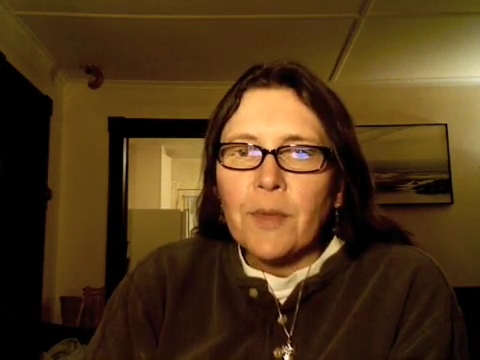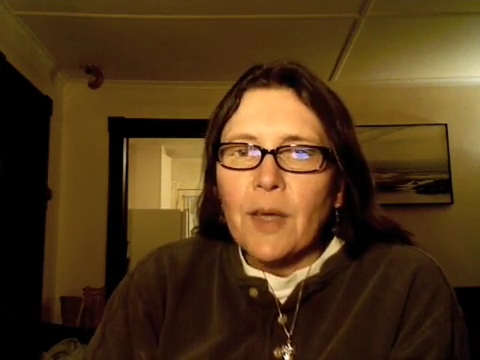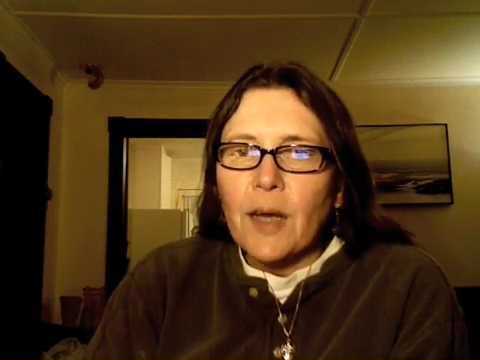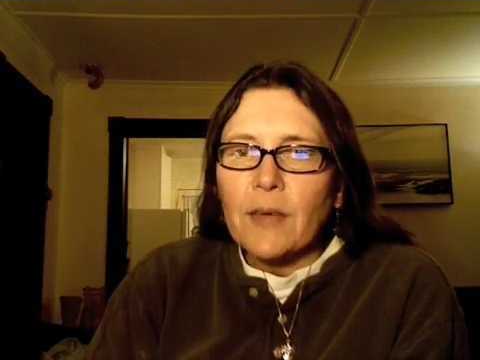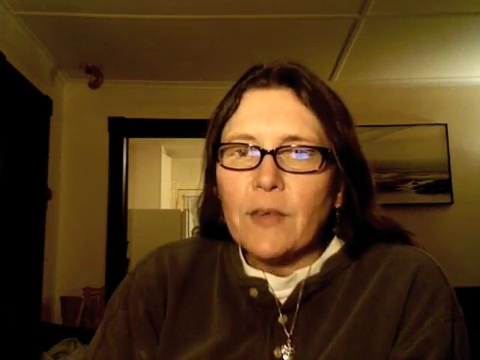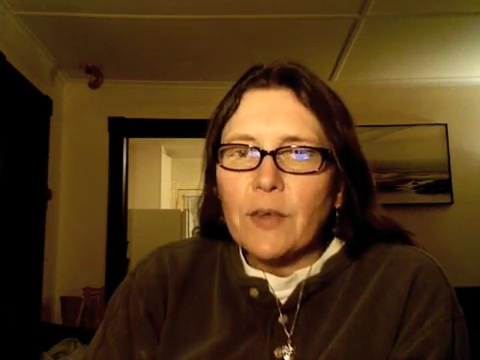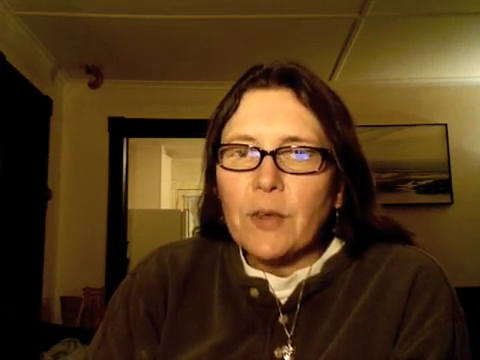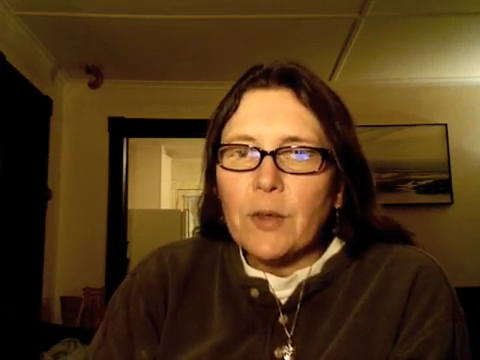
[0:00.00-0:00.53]

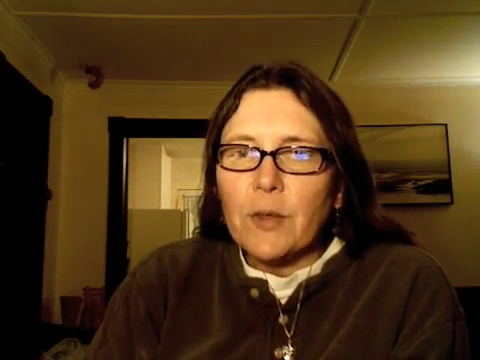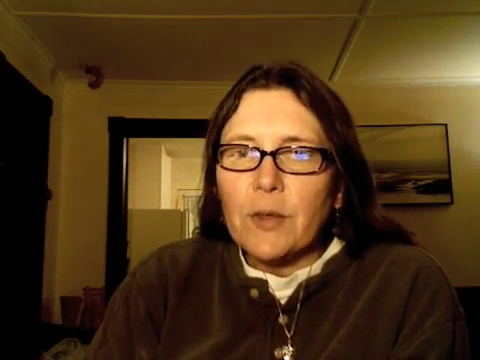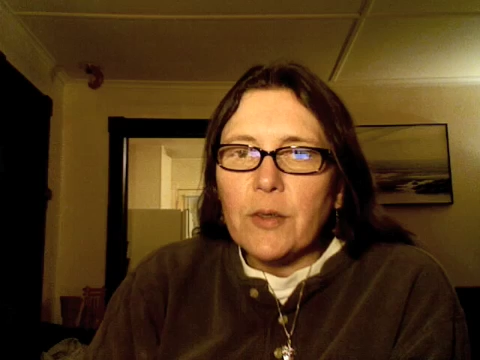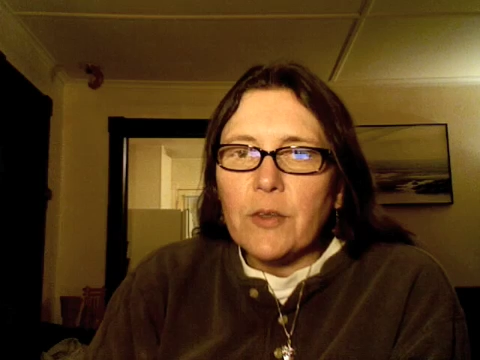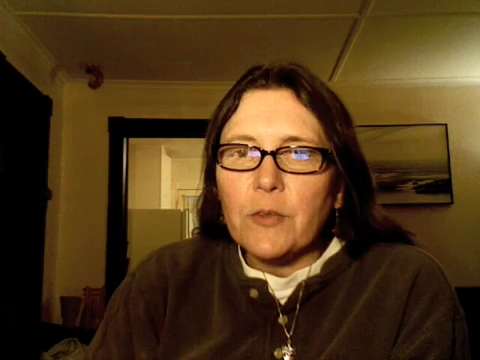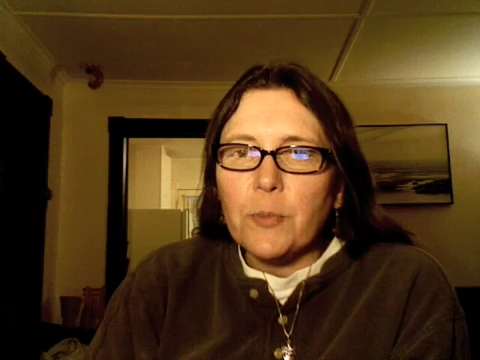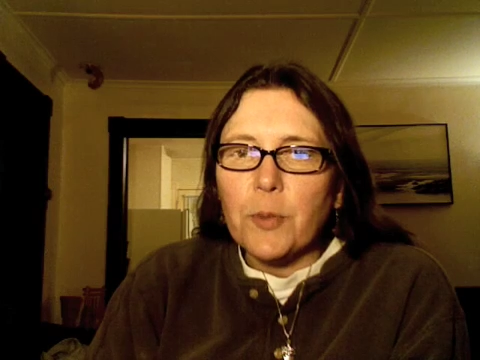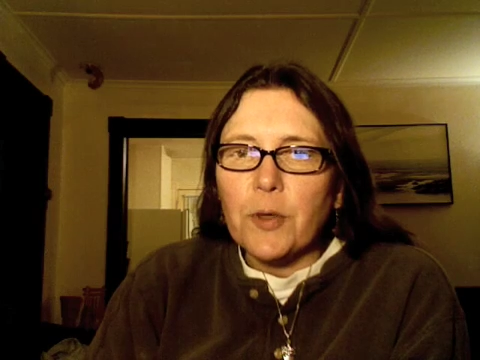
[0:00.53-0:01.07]
I took a look at
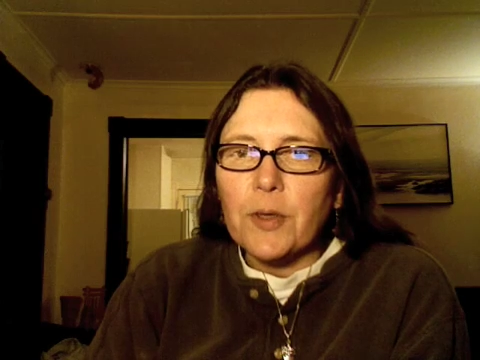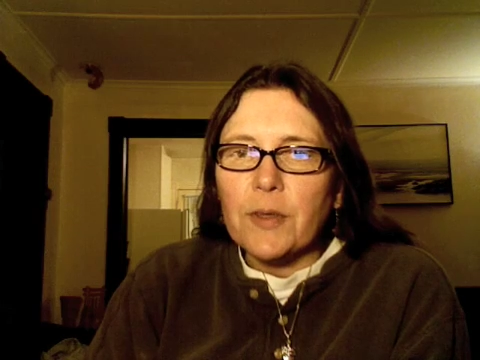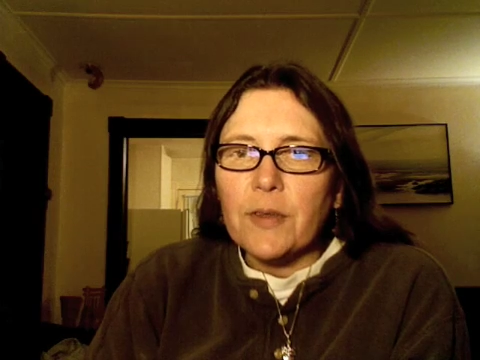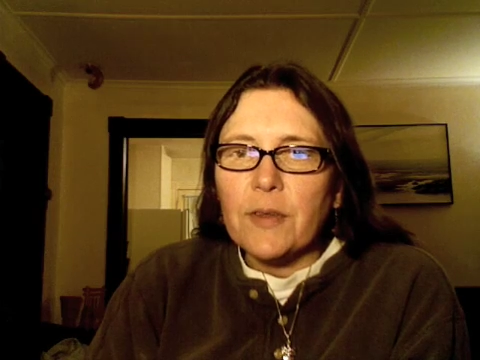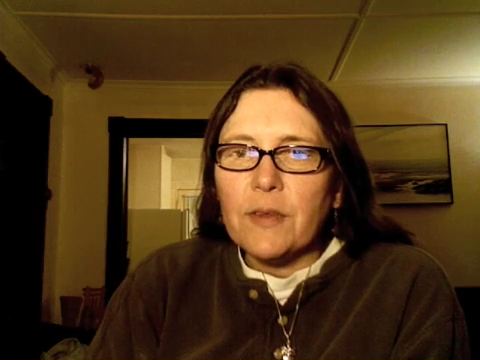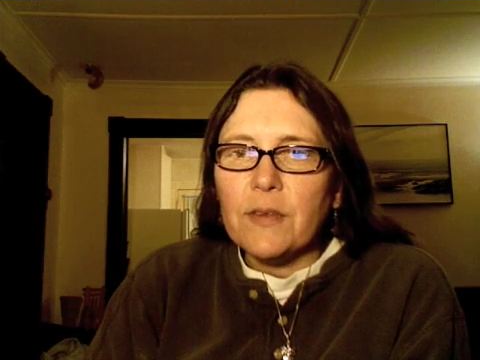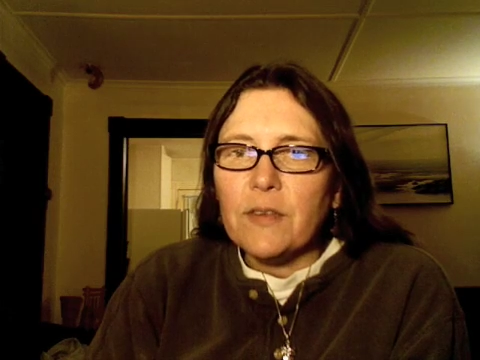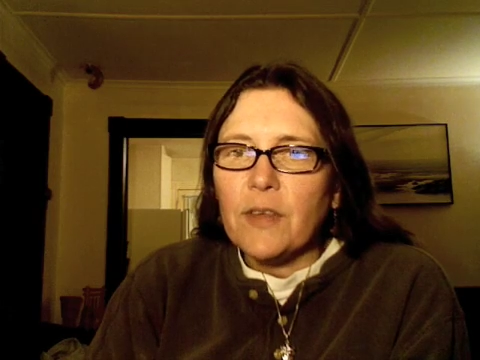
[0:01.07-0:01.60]
this book and
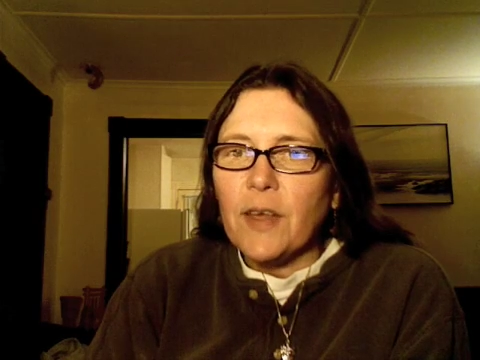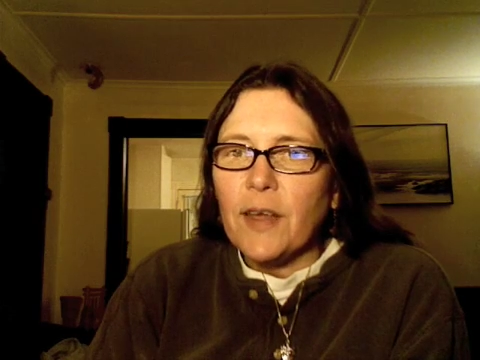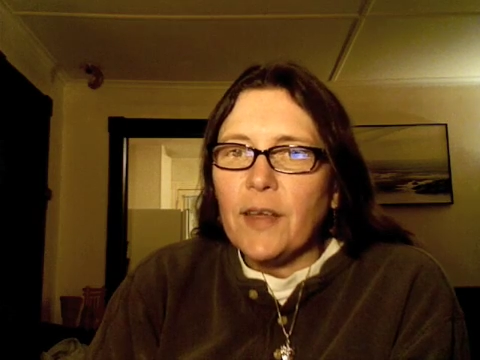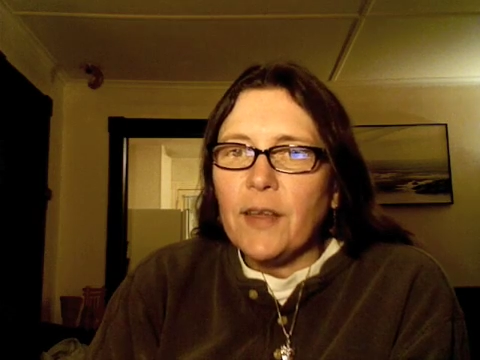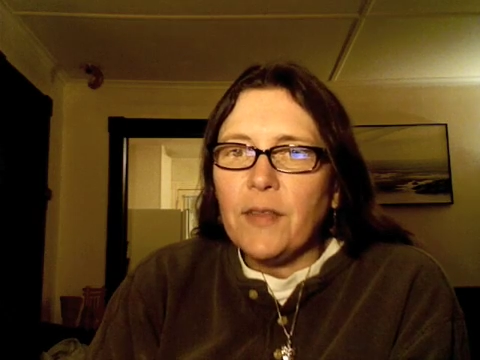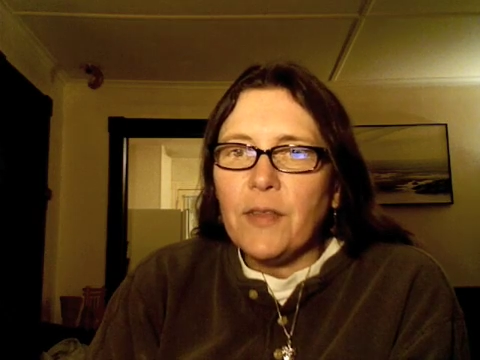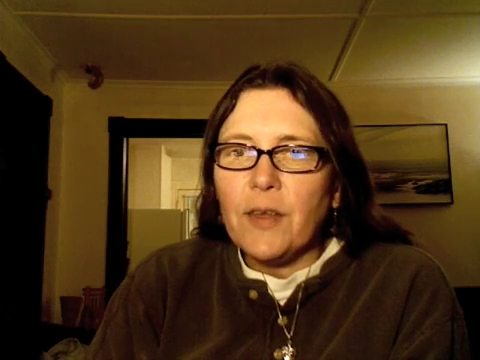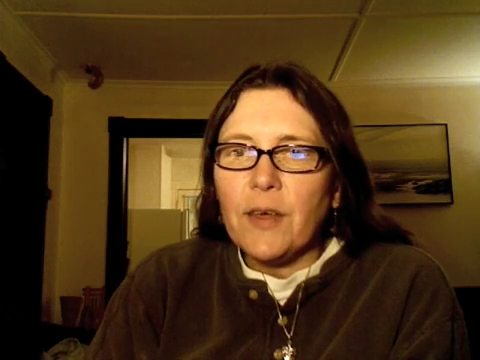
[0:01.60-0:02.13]
didn't see
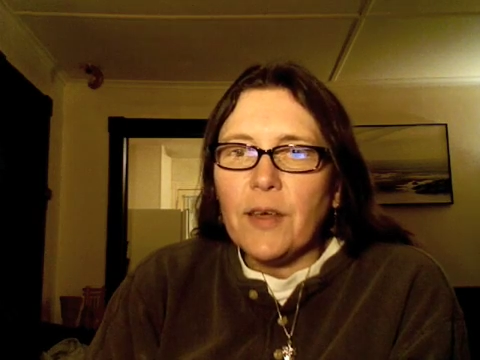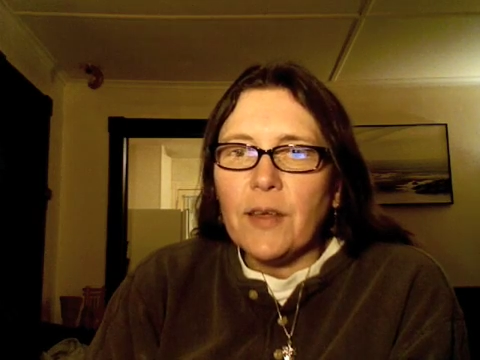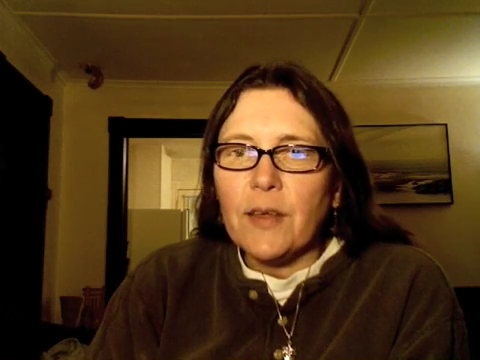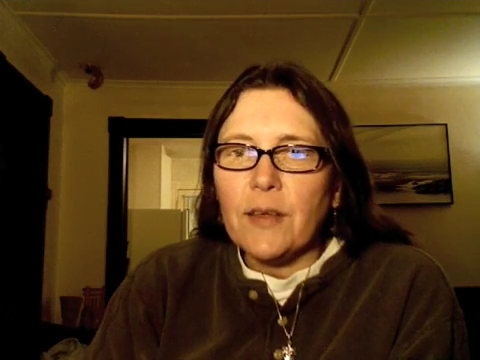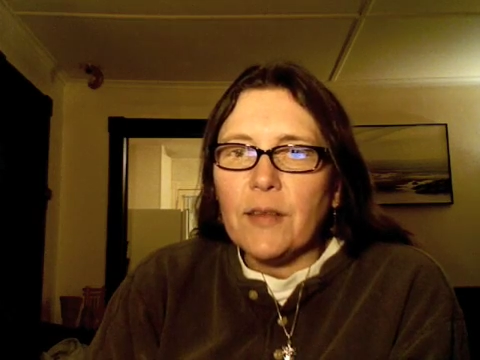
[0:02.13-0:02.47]
anything in